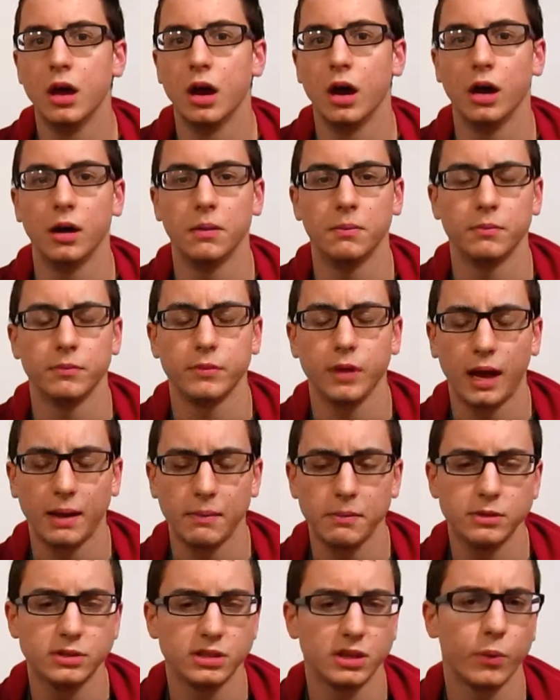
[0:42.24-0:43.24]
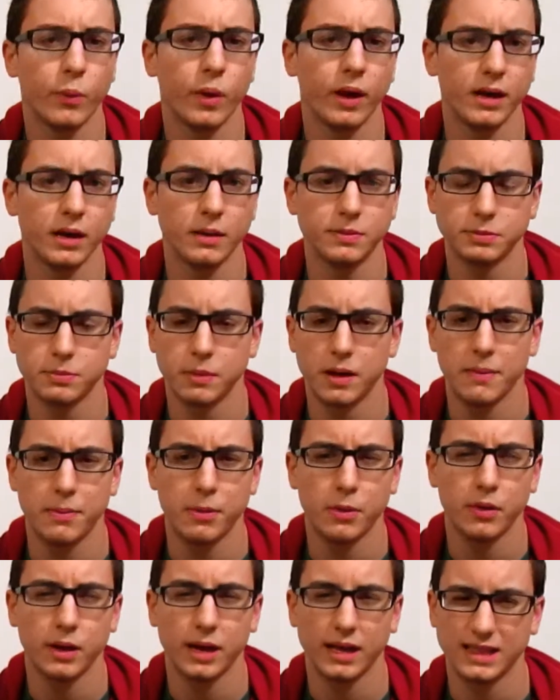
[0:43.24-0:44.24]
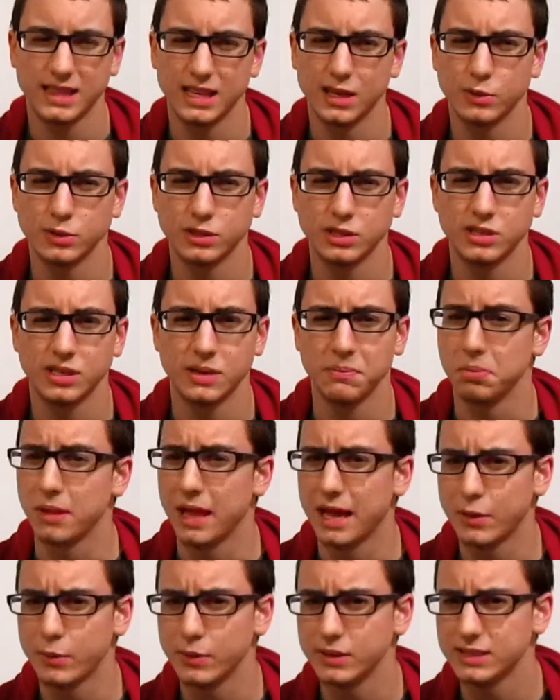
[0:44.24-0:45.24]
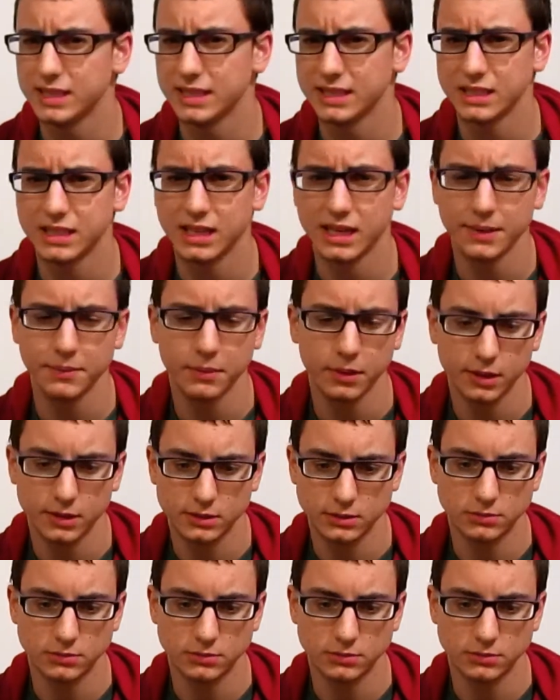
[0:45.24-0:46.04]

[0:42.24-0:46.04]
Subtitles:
I'm using windups. My opponent I think was using Black Wings at the time.